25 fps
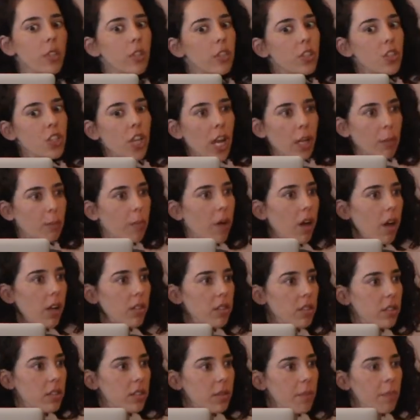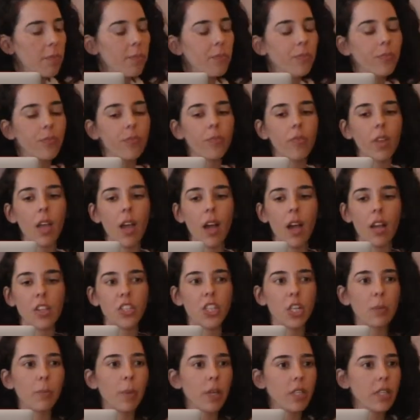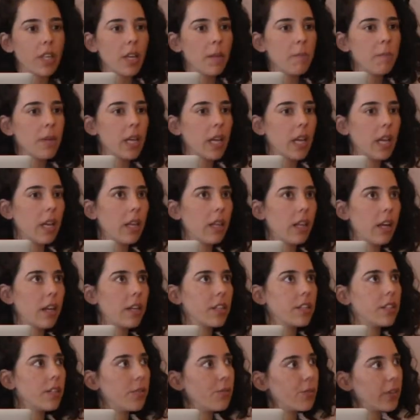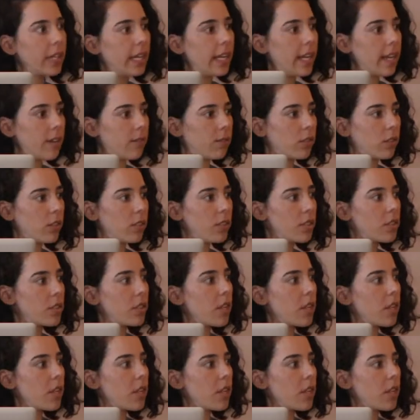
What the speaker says: Chatbots. Chatbot can be different levels.